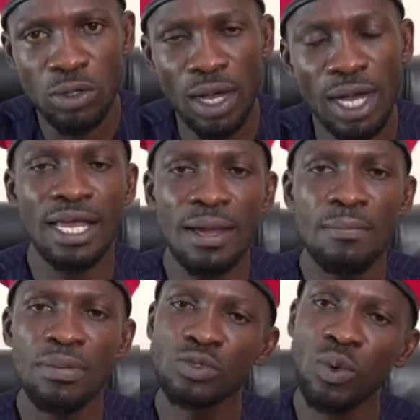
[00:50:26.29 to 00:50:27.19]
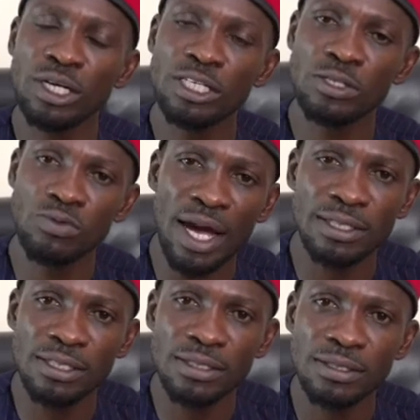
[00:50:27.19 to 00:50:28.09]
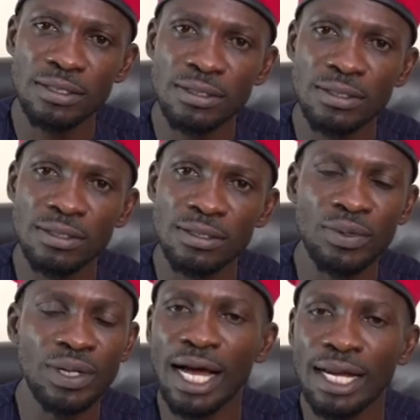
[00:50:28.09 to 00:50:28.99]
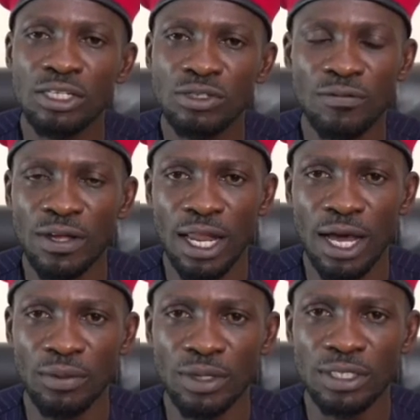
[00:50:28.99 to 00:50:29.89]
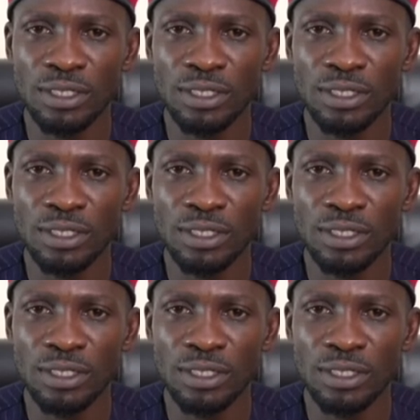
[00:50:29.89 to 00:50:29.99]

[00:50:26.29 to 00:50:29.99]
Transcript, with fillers: and embrace what is right, regardless of the language.